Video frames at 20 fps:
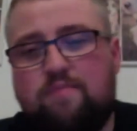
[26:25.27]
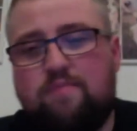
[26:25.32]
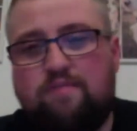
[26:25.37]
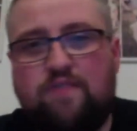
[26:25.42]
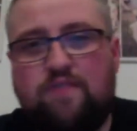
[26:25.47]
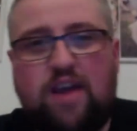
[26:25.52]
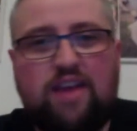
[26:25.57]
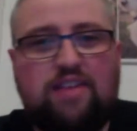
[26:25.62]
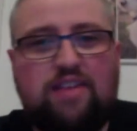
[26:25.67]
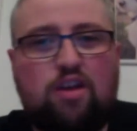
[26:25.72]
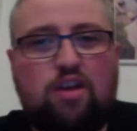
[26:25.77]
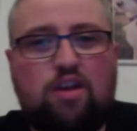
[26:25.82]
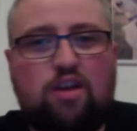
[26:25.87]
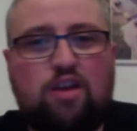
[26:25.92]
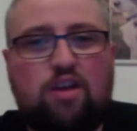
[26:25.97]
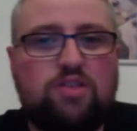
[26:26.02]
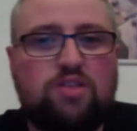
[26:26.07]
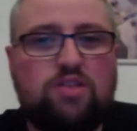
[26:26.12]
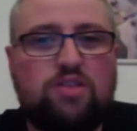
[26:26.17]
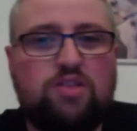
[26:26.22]
fight down in
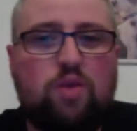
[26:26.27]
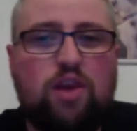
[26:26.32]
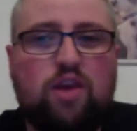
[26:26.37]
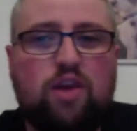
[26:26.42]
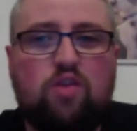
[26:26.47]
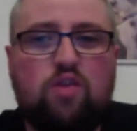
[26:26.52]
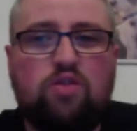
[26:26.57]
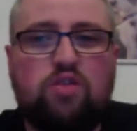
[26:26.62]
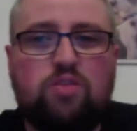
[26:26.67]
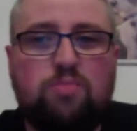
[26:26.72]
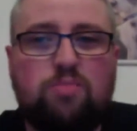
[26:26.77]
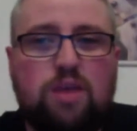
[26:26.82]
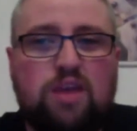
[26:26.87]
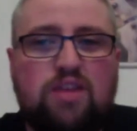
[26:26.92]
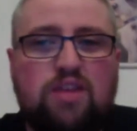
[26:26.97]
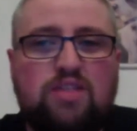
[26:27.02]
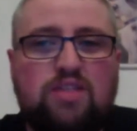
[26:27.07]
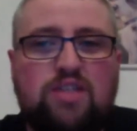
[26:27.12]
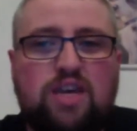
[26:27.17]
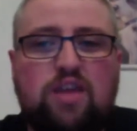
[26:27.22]
Brazil where he got submitted in the
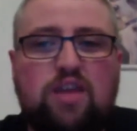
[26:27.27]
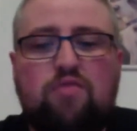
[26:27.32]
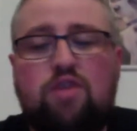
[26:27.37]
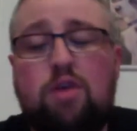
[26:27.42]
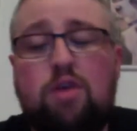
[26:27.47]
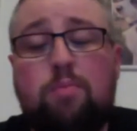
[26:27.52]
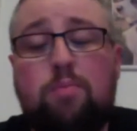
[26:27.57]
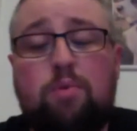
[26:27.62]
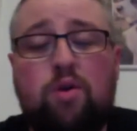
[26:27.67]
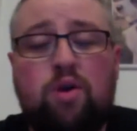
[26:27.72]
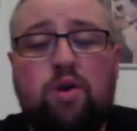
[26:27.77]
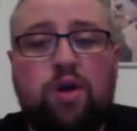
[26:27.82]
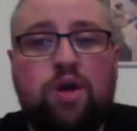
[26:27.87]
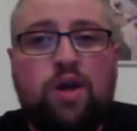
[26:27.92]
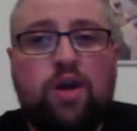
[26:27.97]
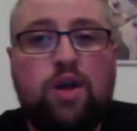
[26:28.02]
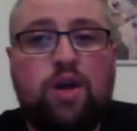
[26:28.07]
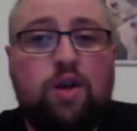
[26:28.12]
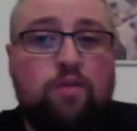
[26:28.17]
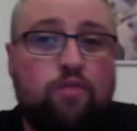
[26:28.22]
second round, but
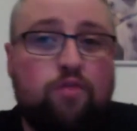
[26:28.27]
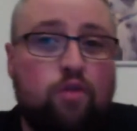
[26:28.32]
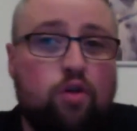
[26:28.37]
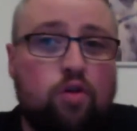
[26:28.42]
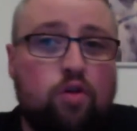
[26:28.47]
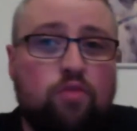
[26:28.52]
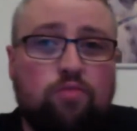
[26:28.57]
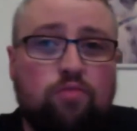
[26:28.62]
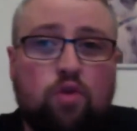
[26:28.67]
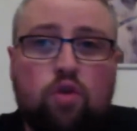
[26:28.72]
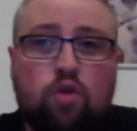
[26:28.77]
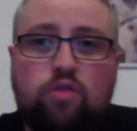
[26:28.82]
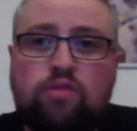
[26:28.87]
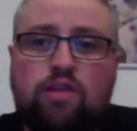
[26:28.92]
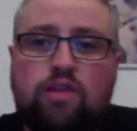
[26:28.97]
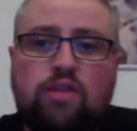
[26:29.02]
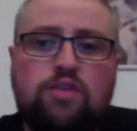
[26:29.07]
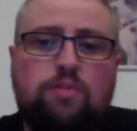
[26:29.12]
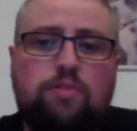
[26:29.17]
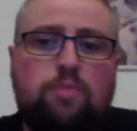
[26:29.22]
for all
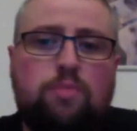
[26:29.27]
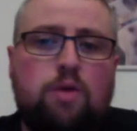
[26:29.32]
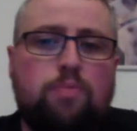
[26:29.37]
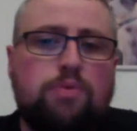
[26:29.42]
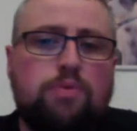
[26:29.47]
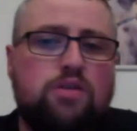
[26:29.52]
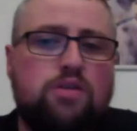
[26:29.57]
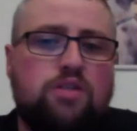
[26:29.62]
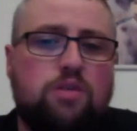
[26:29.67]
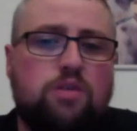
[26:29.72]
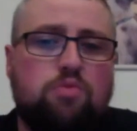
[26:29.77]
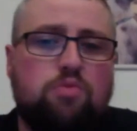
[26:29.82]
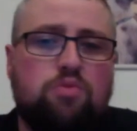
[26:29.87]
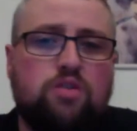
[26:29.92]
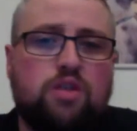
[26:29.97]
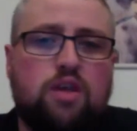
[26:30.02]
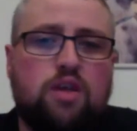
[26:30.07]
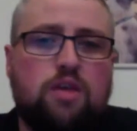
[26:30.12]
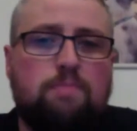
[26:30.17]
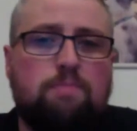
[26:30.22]
intents and purposes he was
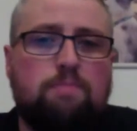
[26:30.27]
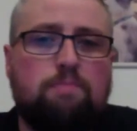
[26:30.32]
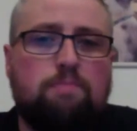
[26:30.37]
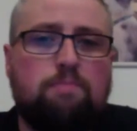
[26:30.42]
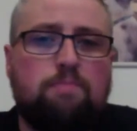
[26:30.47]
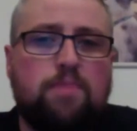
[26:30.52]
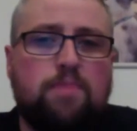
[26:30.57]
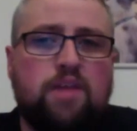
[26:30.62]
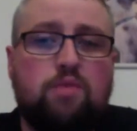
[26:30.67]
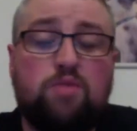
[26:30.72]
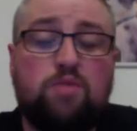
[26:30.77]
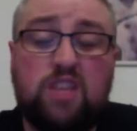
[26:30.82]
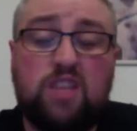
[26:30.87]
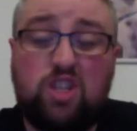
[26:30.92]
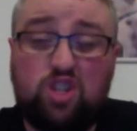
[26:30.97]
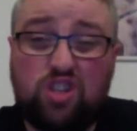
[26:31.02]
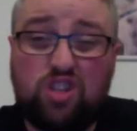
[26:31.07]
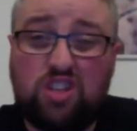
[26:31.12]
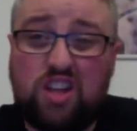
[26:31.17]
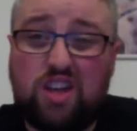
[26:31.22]
injured
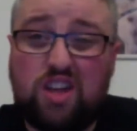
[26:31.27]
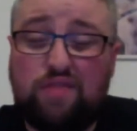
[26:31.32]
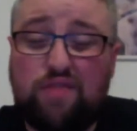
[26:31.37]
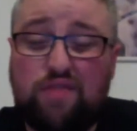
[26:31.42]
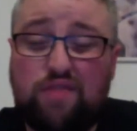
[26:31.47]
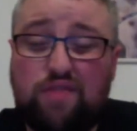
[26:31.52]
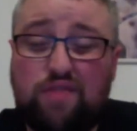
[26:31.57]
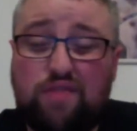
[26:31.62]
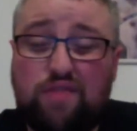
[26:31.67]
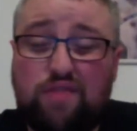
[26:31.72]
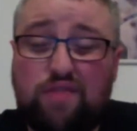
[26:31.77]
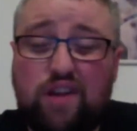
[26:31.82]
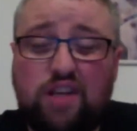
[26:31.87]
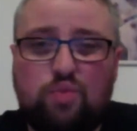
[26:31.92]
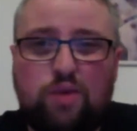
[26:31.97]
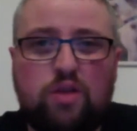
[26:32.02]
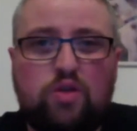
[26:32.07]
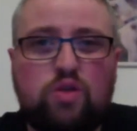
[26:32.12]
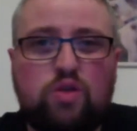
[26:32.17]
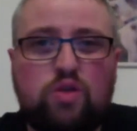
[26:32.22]
in that fight
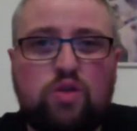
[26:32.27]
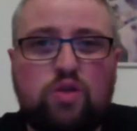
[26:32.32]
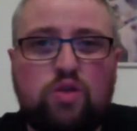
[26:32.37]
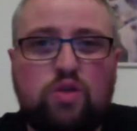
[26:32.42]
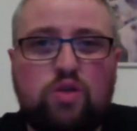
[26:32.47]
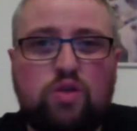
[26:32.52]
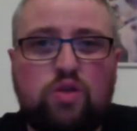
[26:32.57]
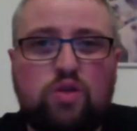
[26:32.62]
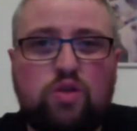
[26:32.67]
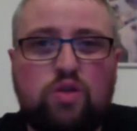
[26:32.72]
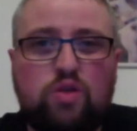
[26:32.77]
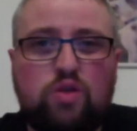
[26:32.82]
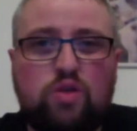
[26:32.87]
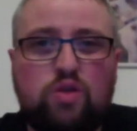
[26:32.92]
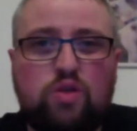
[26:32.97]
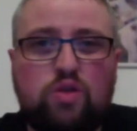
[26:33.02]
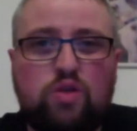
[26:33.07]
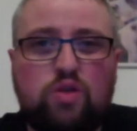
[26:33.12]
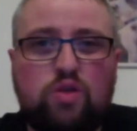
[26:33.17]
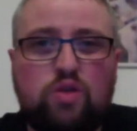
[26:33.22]
as well. So
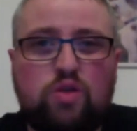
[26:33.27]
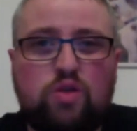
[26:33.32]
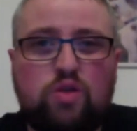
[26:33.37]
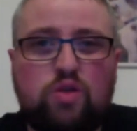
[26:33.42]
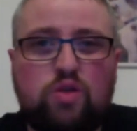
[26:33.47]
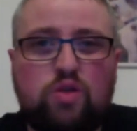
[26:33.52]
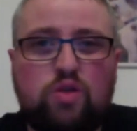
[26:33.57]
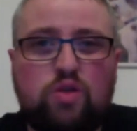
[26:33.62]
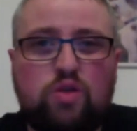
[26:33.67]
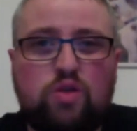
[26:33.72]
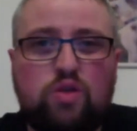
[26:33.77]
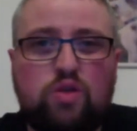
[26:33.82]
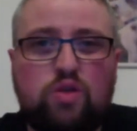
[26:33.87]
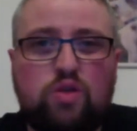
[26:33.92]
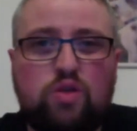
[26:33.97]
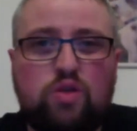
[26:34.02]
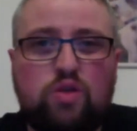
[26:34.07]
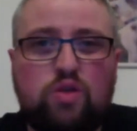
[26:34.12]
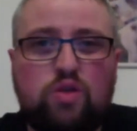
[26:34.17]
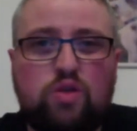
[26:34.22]
the pick's going to be Tim
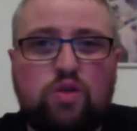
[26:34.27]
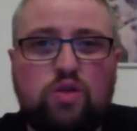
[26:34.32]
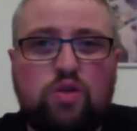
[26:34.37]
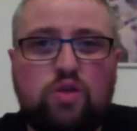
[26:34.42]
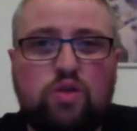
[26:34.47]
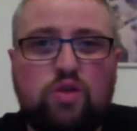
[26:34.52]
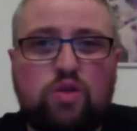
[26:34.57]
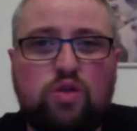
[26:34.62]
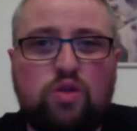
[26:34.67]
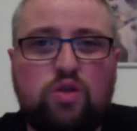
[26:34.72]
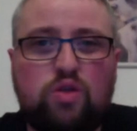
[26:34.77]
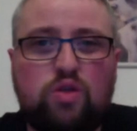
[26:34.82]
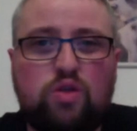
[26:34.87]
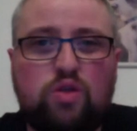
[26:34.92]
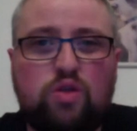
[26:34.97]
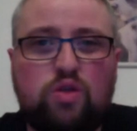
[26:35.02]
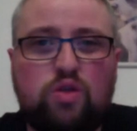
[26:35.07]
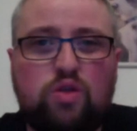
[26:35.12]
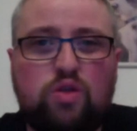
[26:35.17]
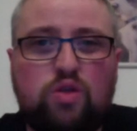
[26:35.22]
Means. I think he's going to win the
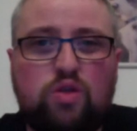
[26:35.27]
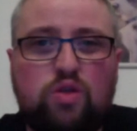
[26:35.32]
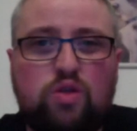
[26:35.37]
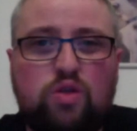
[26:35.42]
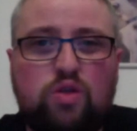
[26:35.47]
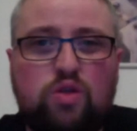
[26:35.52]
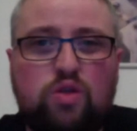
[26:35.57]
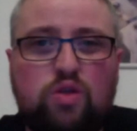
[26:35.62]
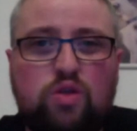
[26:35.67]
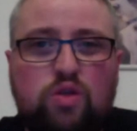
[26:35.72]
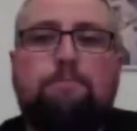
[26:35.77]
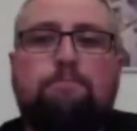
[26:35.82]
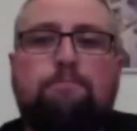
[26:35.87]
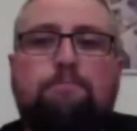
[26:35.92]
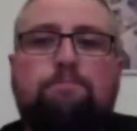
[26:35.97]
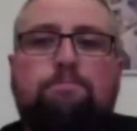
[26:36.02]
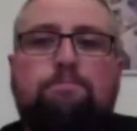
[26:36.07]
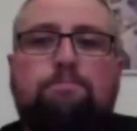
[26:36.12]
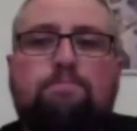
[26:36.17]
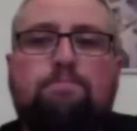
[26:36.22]
decision.
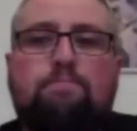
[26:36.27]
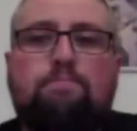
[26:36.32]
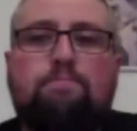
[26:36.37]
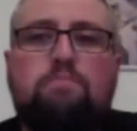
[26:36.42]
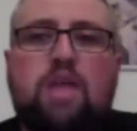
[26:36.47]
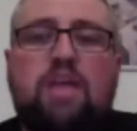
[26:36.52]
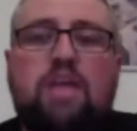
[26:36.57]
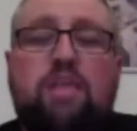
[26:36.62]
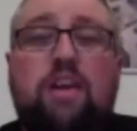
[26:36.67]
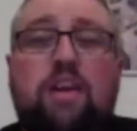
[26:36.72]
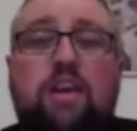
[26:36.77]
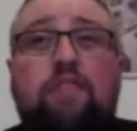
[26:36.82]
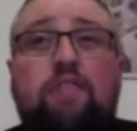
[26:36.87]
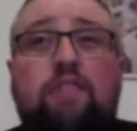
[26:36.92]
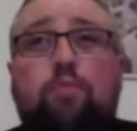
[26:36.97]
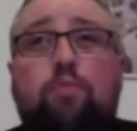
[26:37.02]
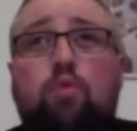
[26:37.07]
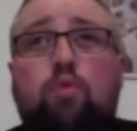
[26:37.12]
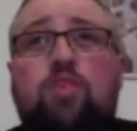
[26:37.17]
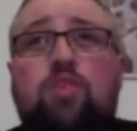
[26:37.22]

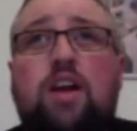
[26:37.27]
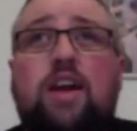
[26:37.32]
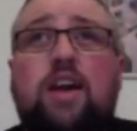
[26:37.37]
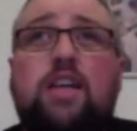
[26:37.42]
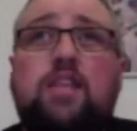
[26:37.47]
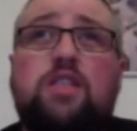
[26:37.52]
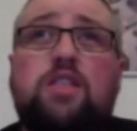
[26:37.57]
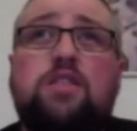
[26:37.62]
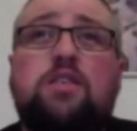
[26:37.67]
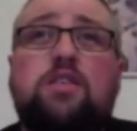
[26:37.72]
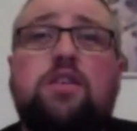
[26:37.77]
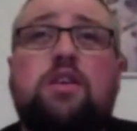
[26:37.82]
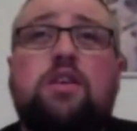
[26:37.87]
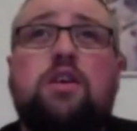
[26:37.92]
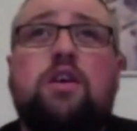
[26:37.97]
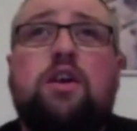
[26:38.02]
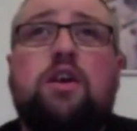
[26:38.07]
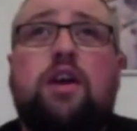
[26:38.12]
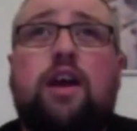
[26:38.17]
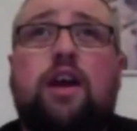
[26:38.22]
I think if both
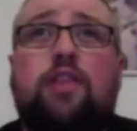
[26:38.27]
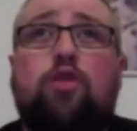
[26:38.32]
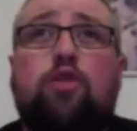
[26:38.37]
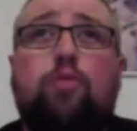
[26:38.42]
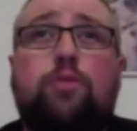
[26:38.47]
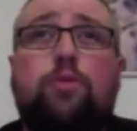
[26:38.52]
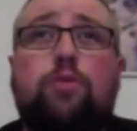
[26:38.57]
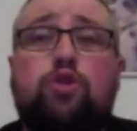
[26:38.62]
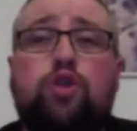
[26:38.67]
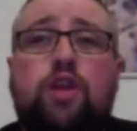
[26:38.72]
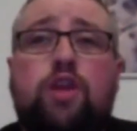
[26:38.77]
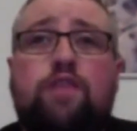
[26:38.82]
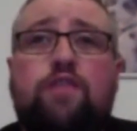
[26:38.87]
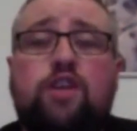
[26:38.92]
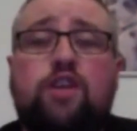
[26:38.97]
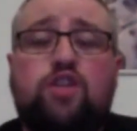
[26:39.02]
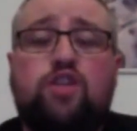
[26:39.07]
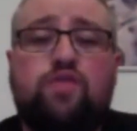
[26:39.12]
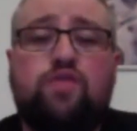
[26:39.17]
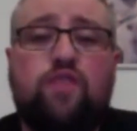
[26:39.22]
guys had the
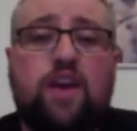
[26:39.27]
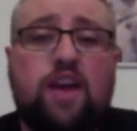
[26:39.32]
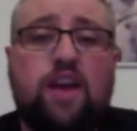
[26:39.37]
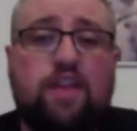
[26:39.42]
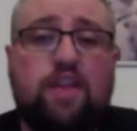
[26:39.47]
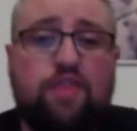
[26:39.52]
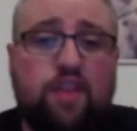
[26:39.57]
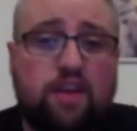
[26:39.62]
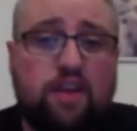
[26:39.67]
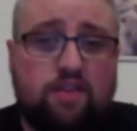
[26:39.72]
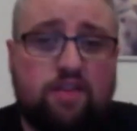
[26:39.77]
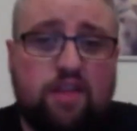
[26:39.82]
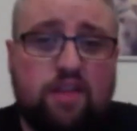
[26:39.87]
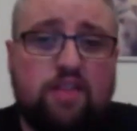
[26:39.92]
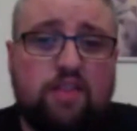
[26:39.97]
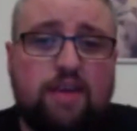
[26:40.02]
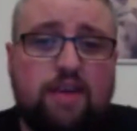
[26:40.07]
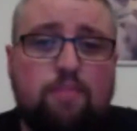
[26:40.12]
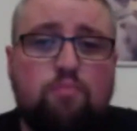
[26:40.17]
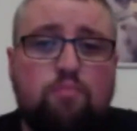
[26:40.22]
opportunity to finish fight, I
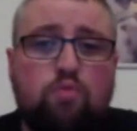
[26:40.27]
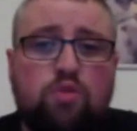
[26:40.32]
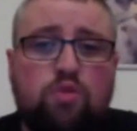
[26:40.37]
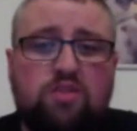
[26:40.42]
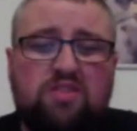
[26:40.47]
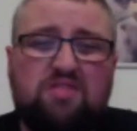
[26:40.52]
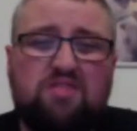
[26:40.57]
think that